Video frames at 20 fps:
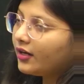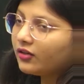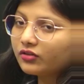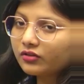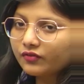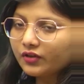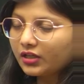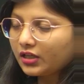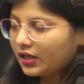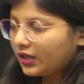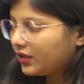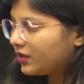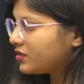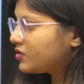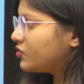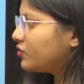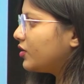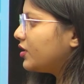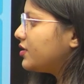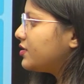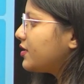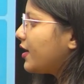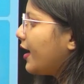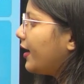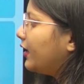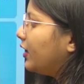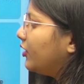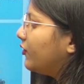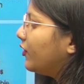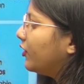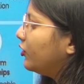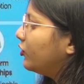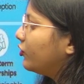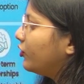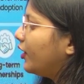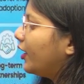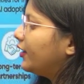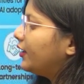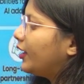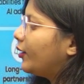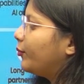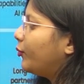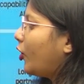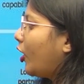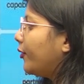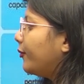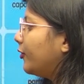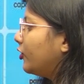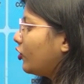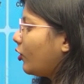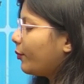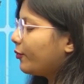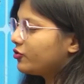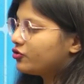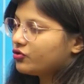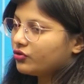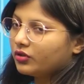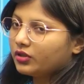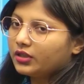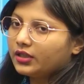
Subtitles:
driven industries and even create employment opportunities,